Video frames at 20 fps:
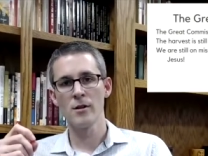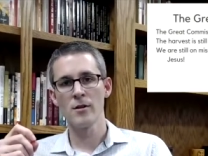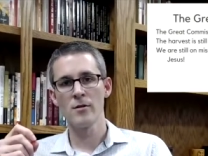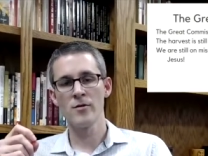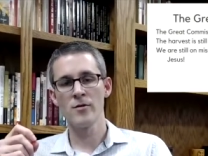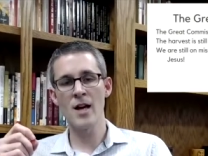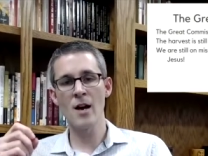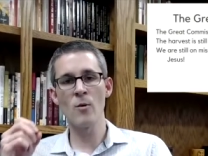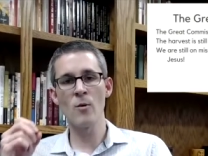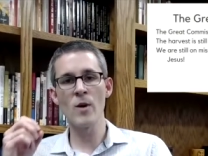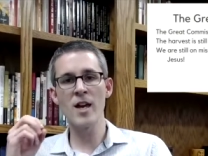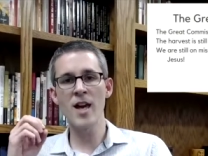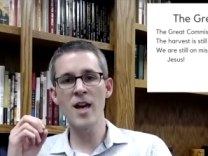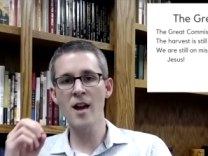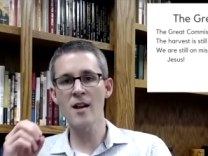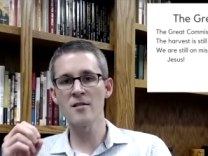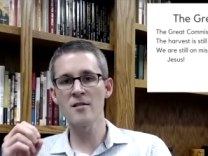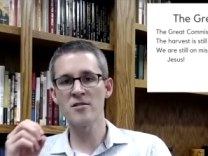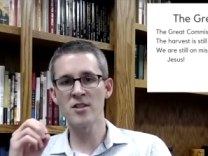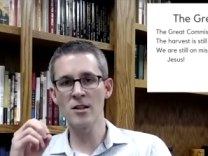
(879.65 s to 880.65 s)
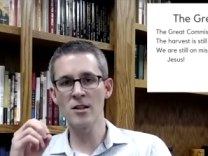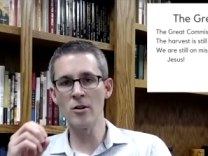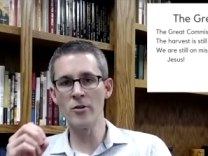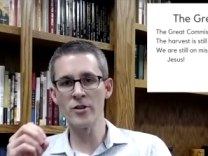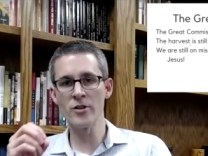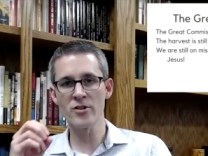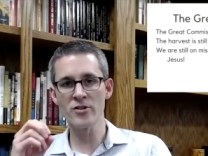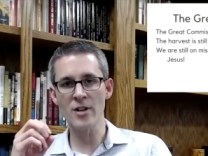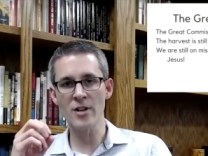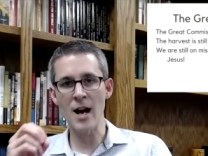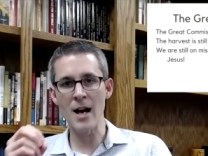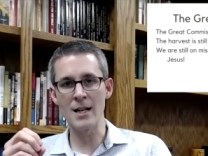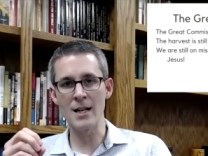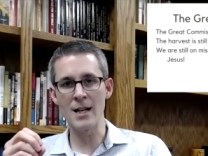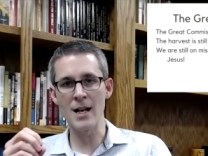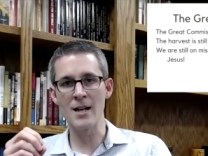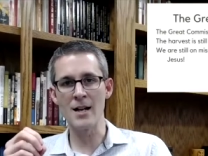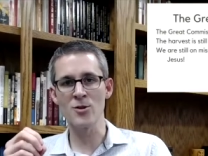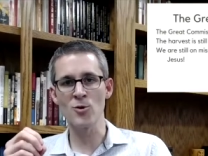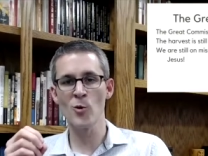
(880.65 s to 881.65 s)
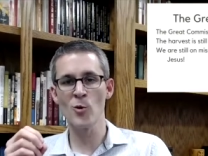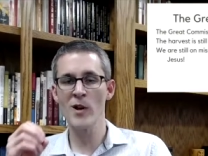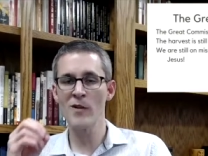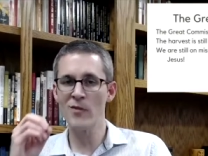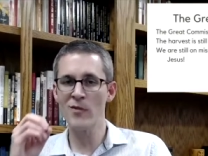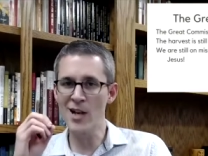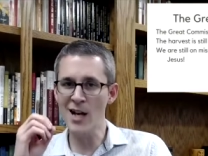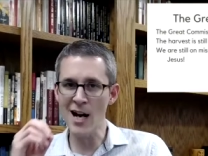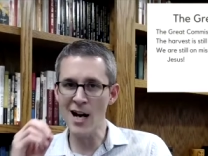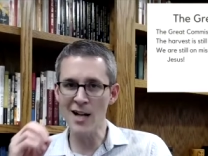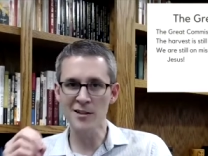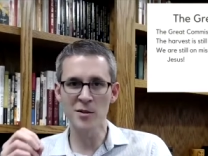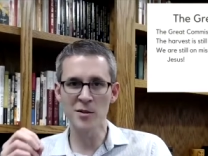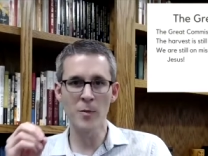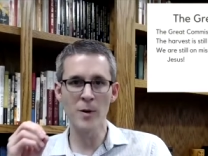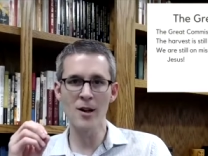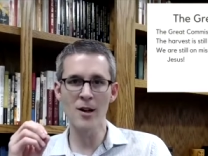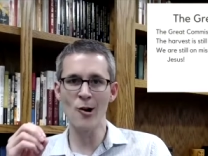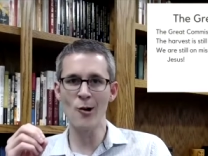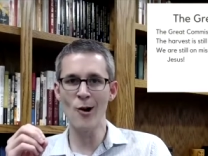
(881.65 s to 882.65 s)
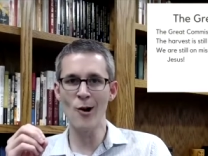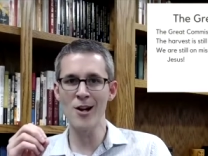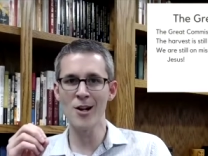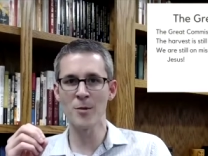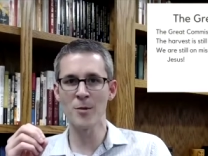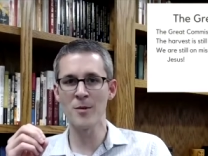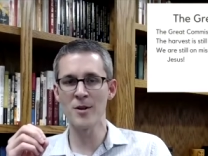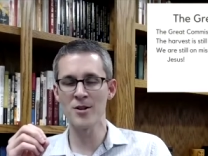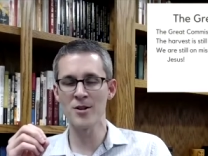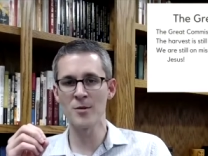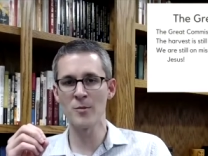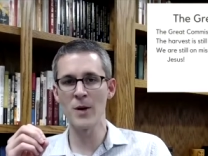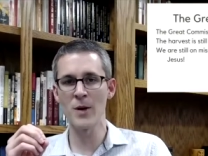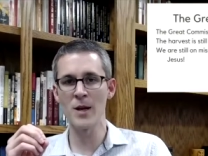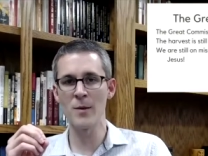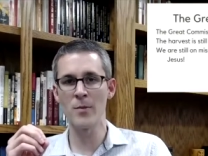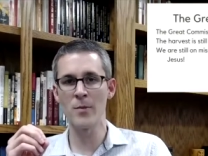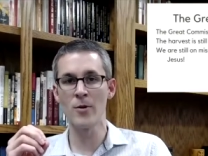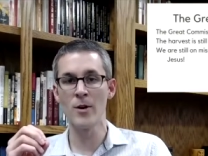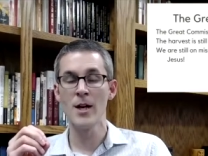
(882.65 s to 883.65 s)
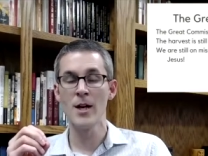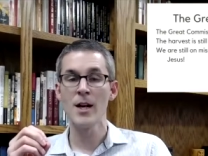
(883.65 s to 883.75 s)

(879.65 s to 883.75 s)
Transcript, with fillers: that we can't sit on the sidelines. We've got to be a Great Commission people.